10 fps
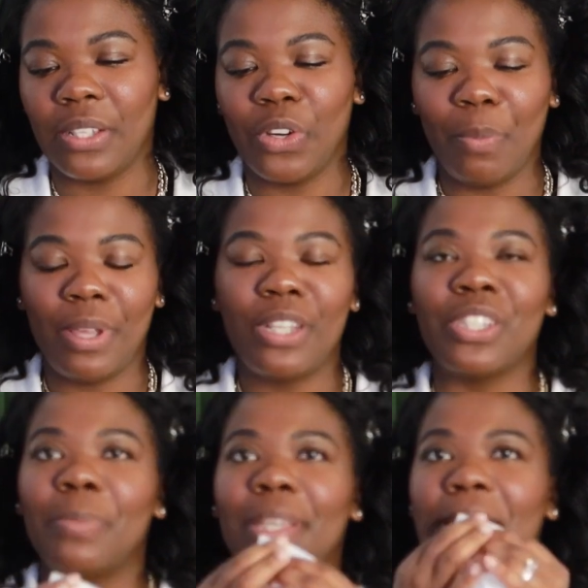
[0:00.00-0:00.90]
a little bit,
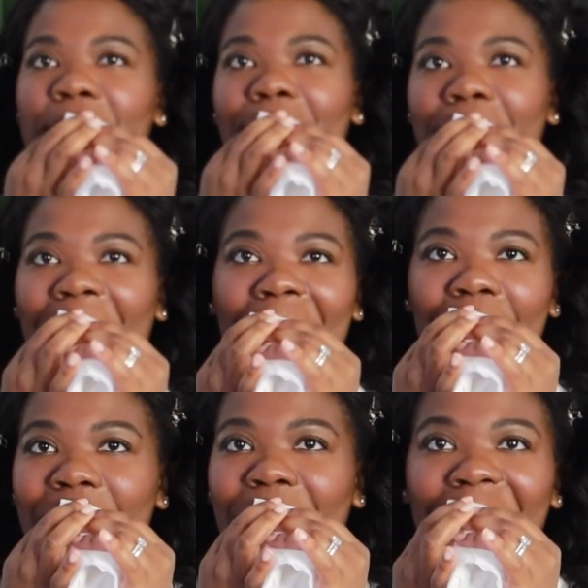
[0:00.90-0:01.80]
just because
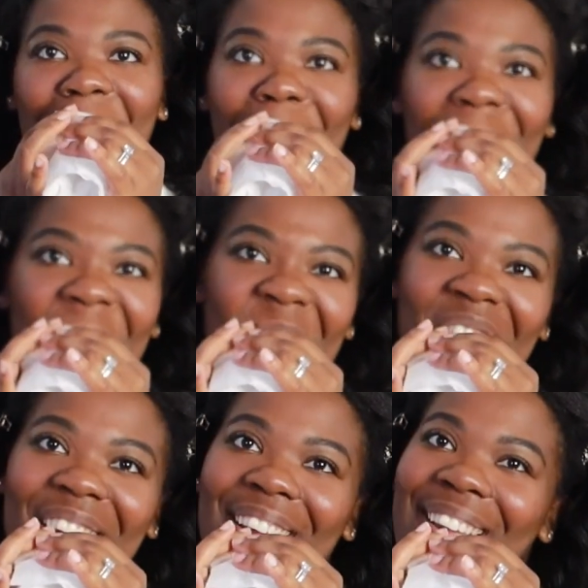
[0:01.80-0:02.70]
sometimes when you're
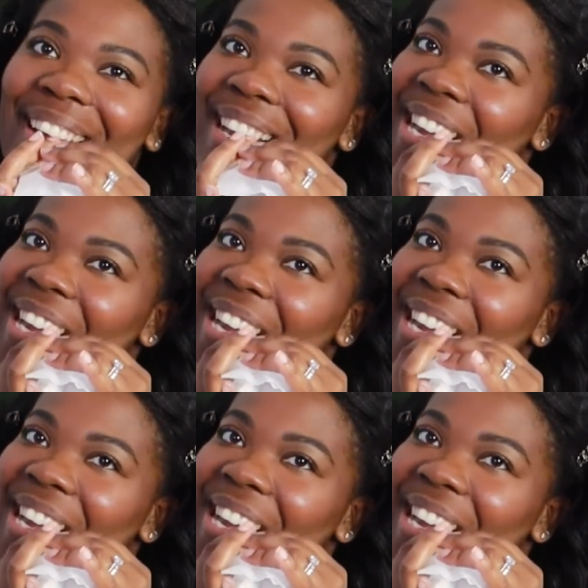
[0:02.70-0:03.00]
blending,